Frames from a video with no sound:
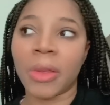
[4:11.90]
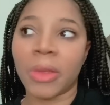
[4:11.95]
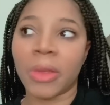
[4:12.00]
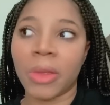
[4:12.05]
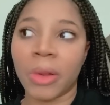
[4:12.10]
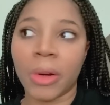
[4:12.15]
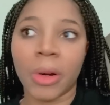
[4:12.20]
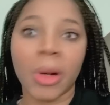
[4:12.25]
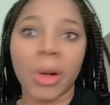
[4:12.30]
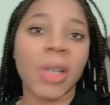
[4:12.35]

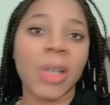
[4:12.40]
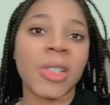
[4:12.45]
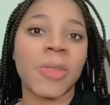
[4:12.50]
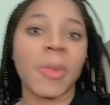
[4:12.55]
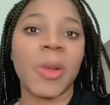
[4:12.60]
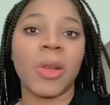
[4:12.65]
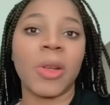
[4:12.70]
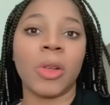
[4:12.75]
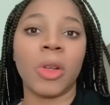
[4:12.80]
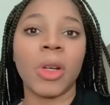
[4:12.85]
her
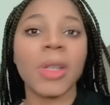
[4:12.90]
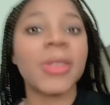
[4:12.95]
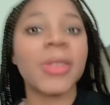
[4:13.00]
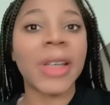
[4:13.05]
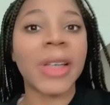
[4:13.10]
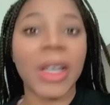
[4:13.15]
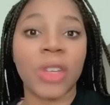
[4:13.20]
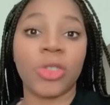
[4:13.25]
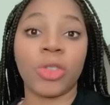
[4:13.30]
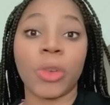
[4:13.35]
husband
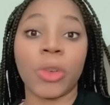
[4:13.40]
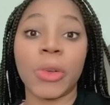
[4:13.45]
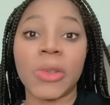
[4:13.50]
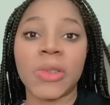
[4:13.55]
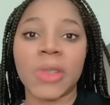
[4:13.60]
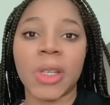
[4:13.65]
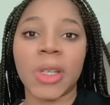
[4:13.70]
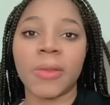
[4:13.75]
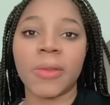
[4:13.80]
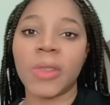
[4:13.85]
looked at
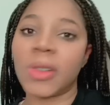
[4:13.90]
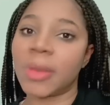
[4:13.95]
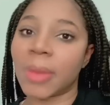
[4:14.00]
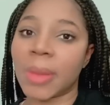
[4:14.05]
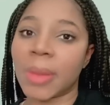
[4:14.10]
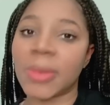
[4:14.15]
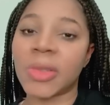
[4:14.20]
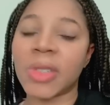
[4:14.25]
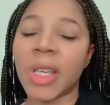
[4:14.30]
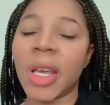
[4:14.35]
Joseph. You see
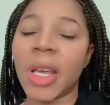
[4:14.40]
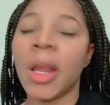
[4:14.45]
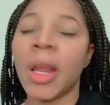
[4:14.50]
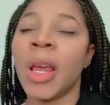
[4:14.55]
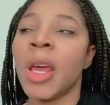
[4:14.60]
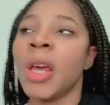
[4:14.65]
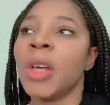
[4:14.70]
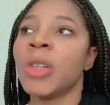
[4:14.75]
what I'm saying?